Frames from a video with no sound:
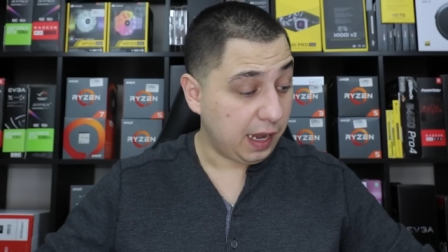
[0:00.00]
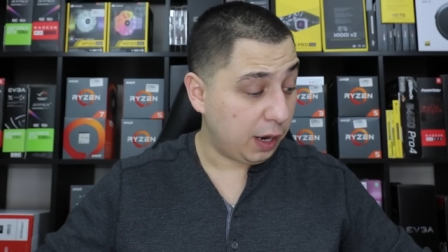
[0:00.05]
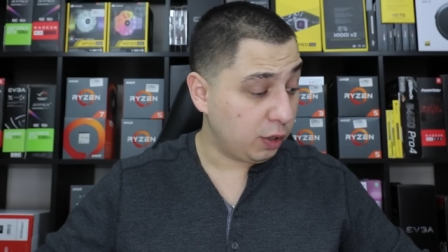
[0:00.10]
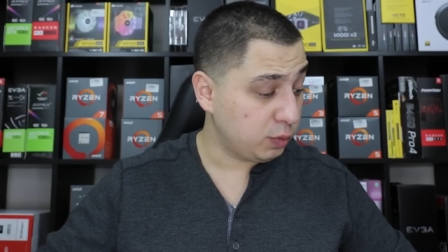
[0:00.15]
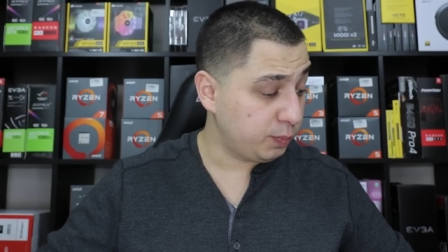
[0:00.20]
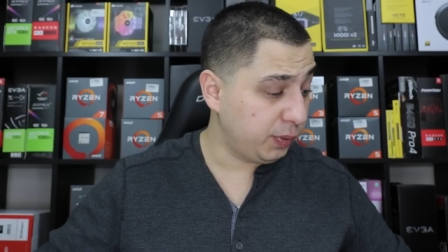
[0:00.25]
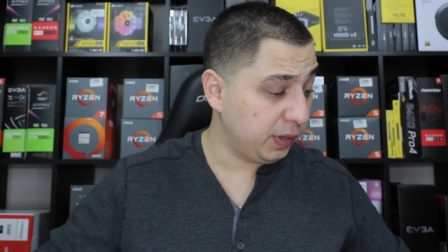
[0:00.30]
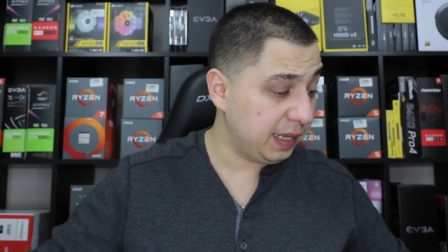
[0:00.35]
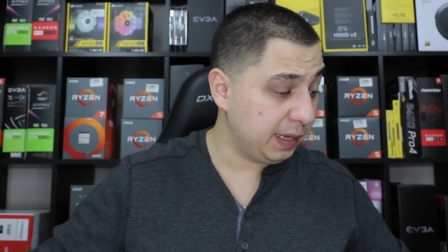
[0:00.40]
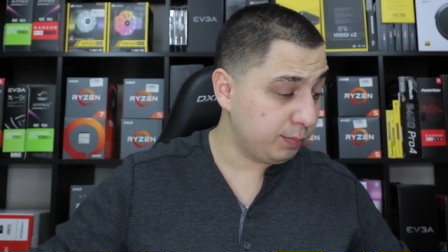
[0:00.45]
I
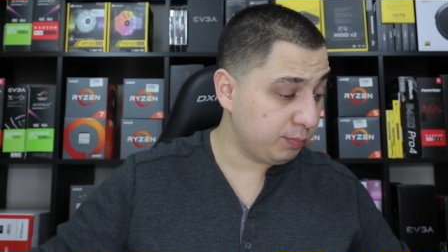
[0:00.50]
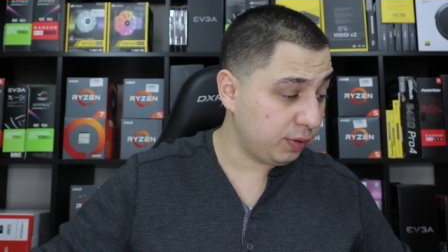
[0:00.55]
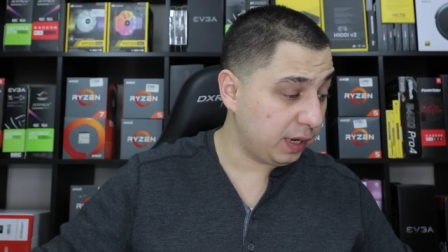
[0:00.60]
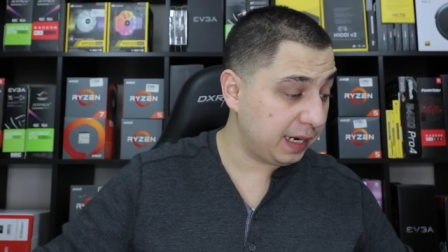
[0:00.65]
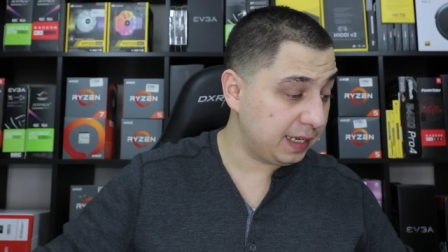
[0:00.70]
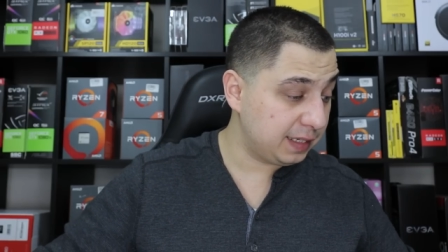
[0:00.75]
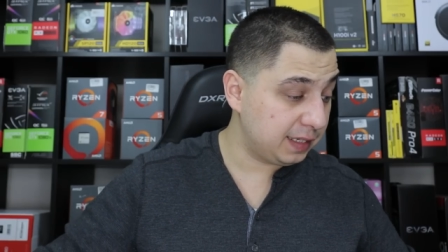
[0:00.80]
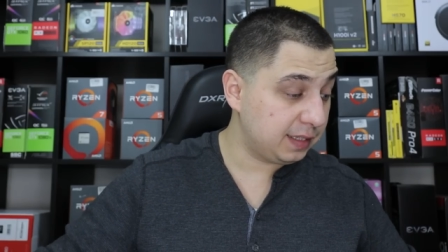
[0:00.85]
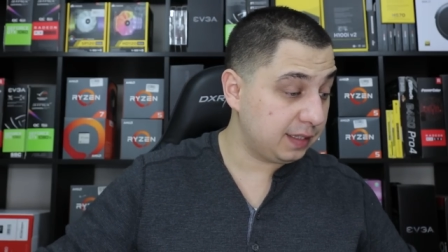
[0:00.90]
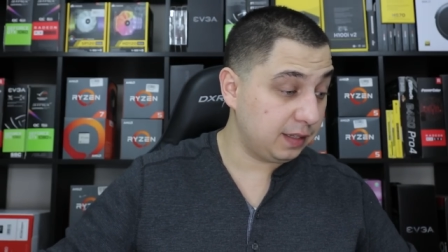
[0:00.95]
was pretty
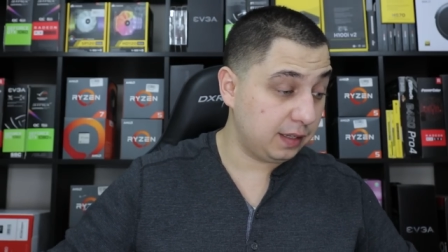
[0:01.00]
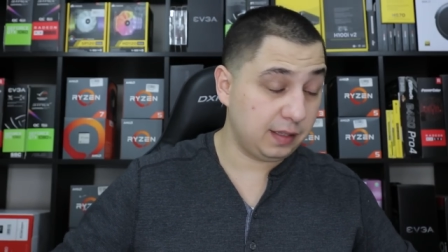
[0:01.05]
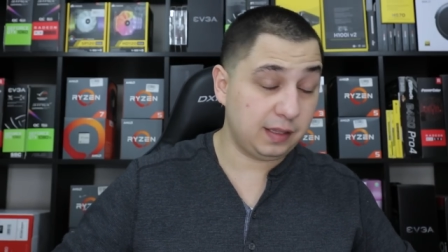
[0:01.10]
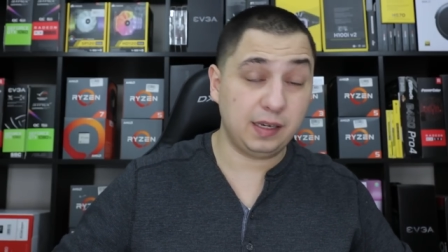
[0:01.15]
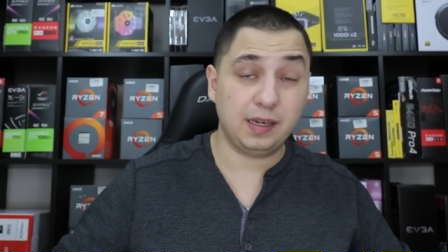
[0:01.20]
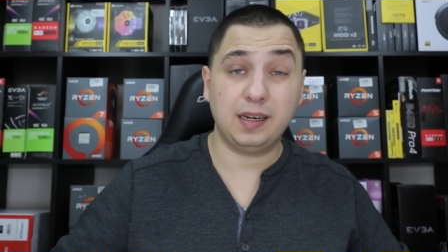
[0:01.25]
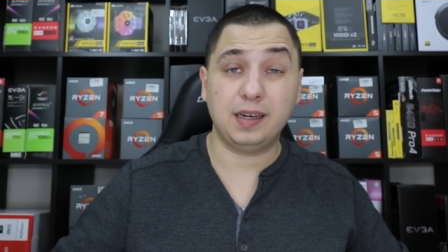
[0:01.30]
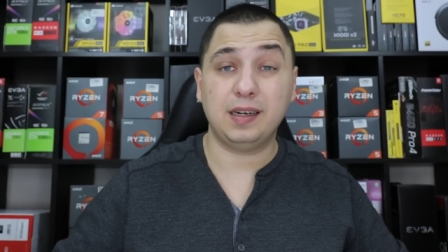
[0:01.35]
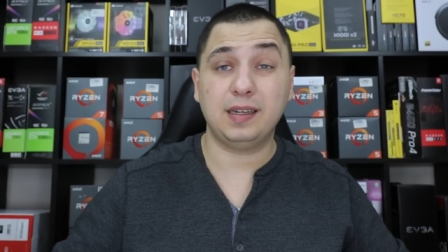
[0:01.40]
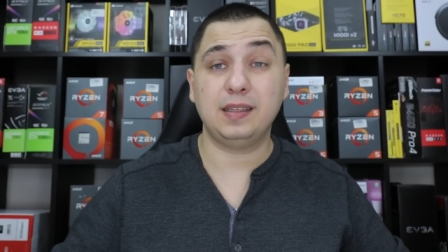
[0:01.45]
impressed.
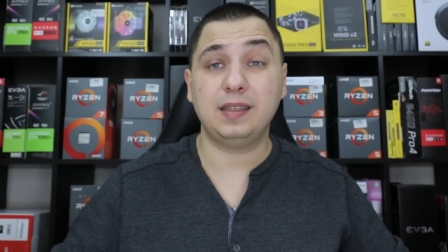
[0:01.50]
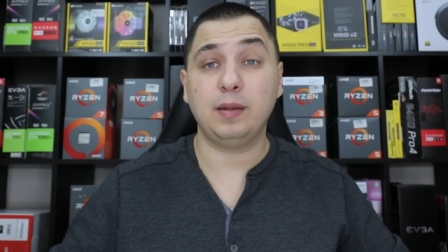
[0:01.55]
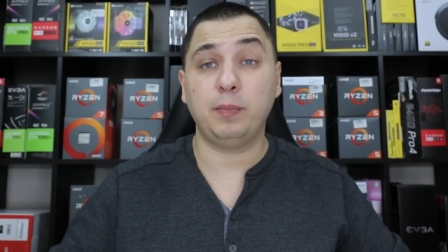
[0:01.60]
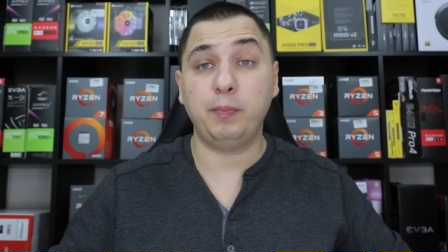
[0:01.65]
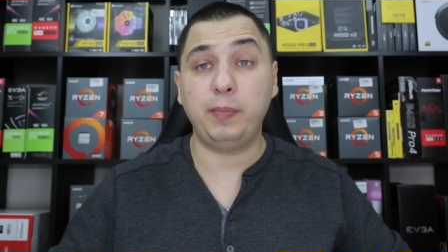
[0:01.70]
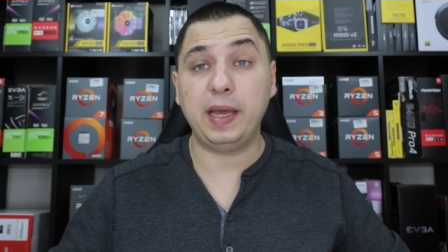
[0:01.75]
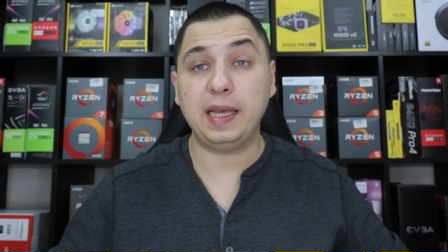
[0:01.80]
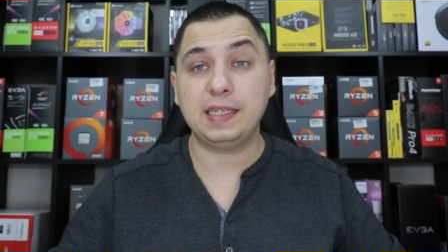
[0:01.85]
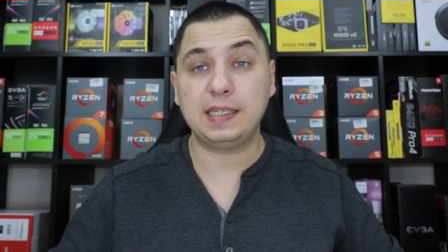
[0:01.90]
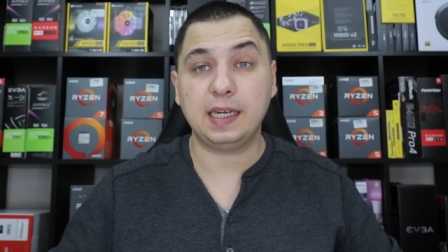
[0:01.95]
The, the
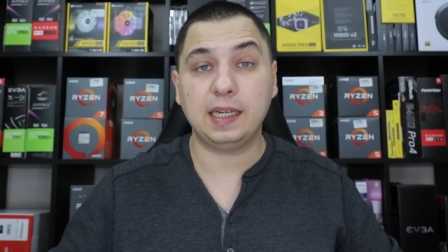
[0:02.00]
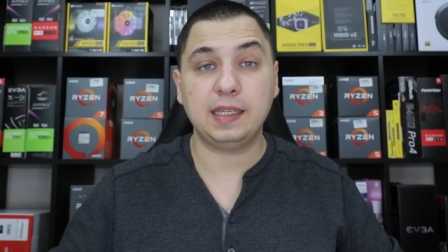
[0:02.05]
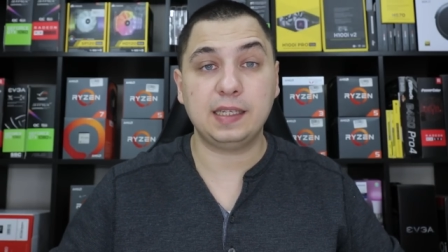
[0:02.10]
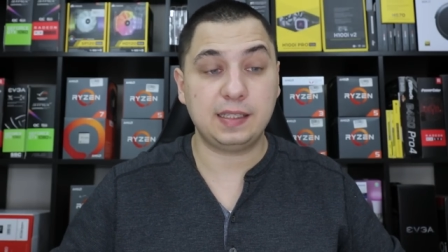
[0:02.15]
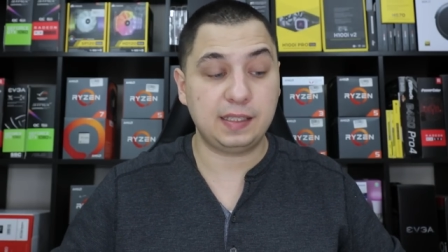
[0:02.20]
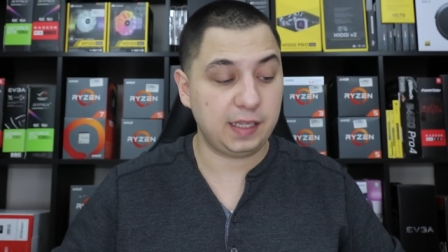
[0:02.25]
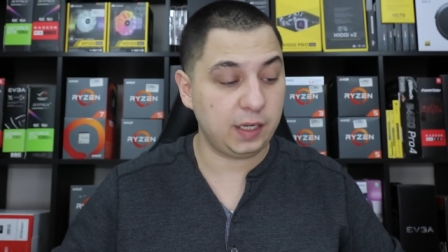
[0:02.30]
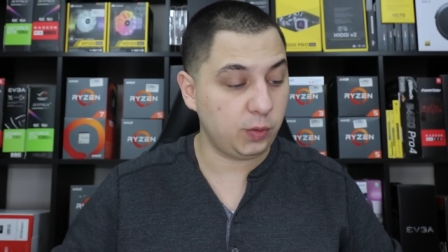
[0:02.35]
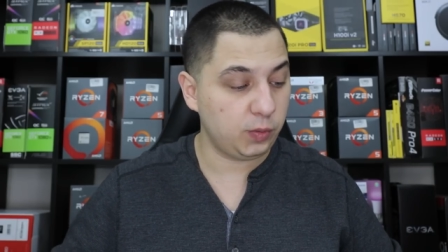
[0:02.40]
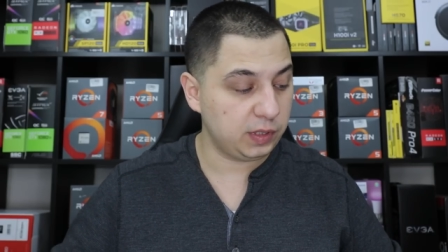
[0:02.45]
bass on
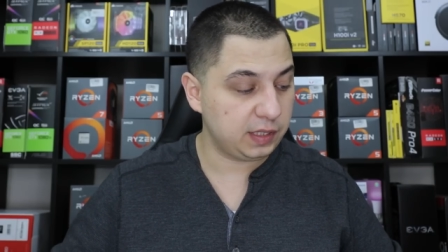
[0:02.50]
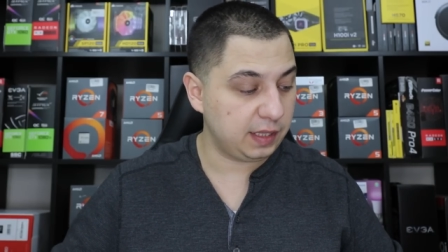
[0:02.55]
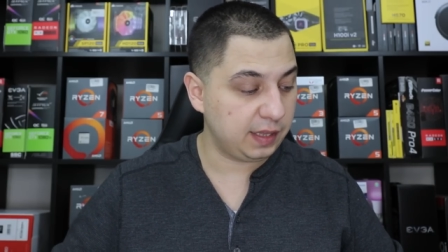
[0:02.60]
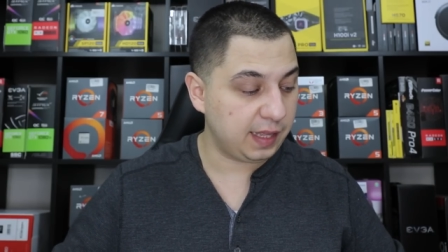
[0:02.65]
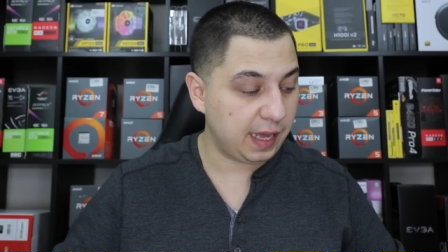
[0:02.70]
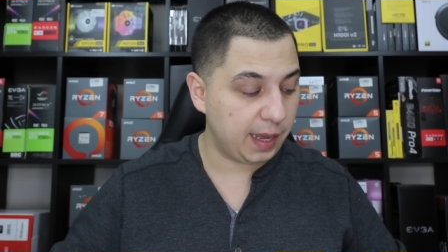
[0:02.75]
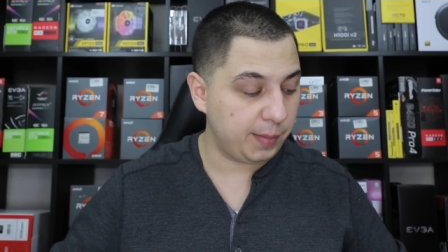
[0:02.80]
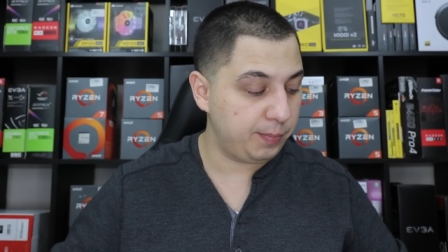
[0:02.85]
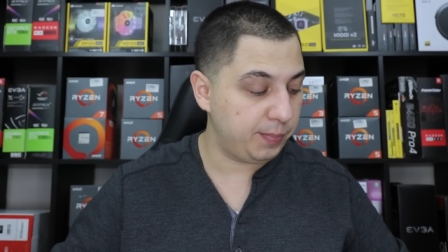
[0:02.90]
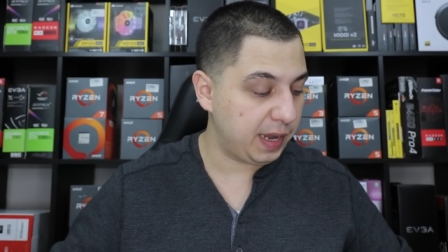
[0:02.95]
this thing wasn't
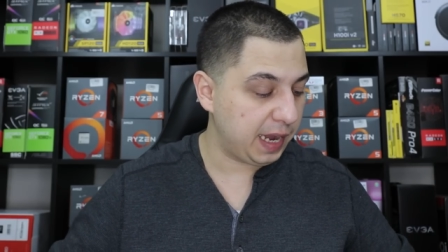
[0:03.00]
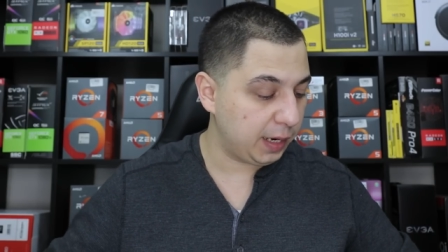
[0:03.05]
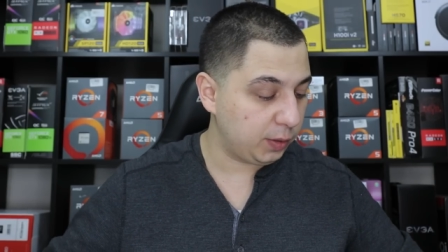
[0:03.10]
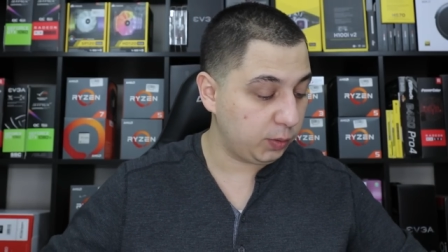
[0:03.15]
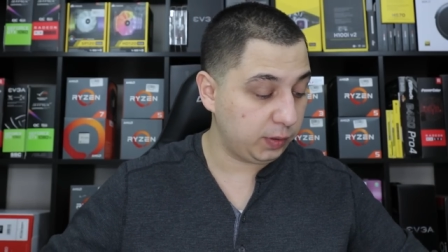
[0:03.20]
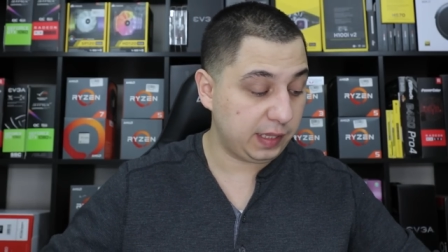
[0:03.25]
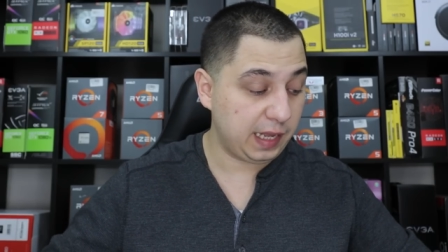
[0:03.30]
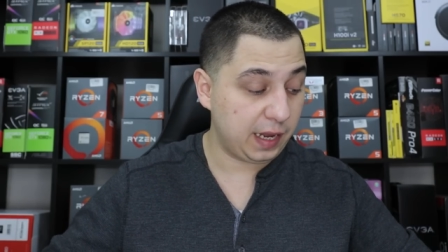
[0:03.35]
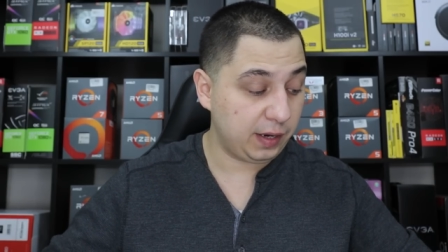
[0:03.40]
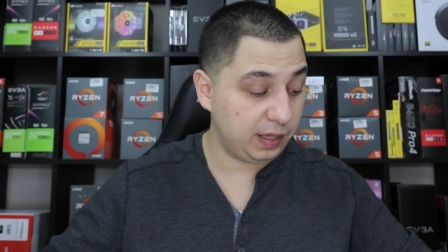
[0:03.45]
that bad
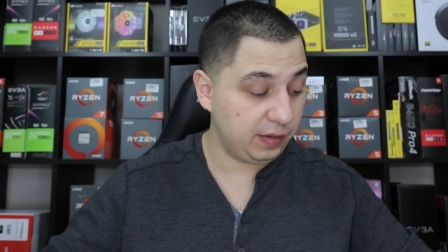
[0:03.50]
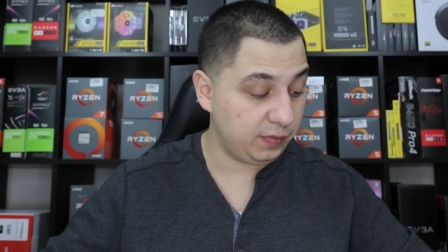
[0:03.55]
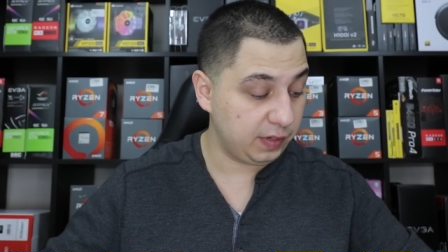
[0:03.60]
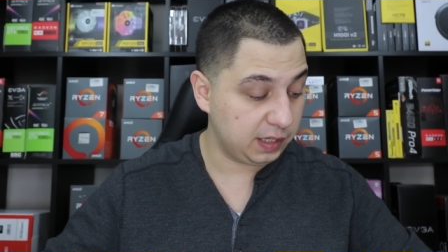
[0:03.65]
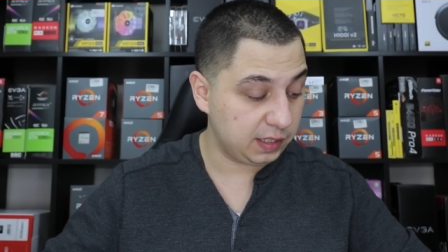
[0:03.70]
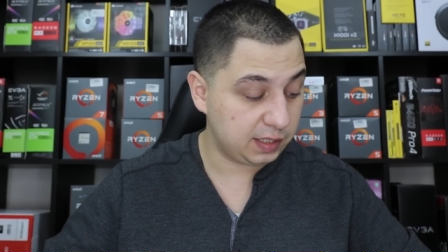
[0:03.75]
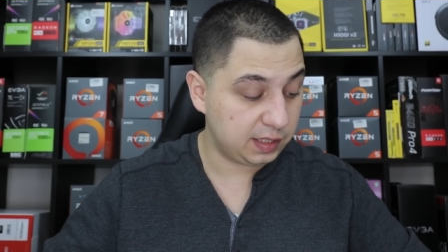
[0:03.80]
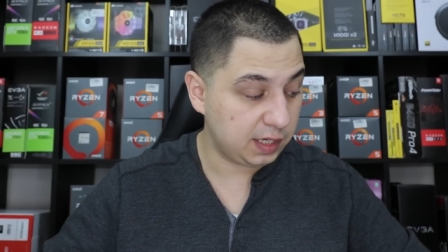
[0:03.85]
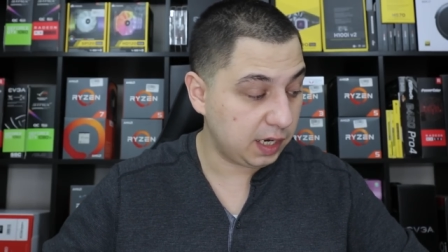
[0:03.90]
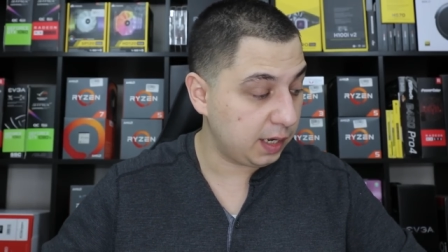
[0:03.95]
without
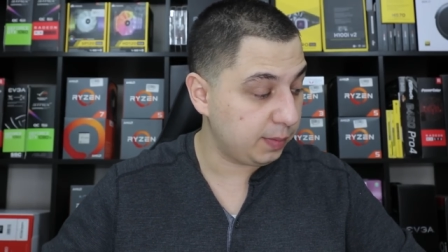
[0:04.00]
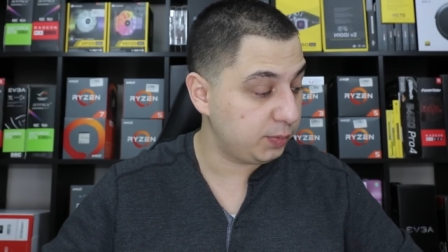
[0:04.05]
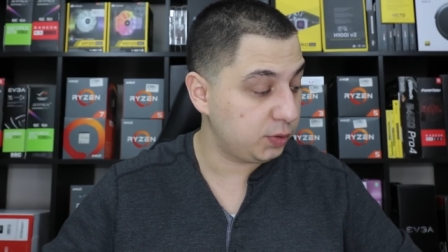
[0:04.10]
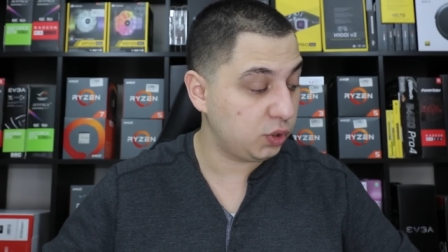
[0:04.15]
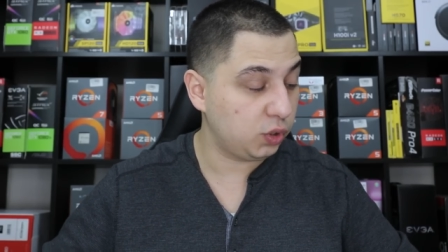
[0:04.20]
even a sub.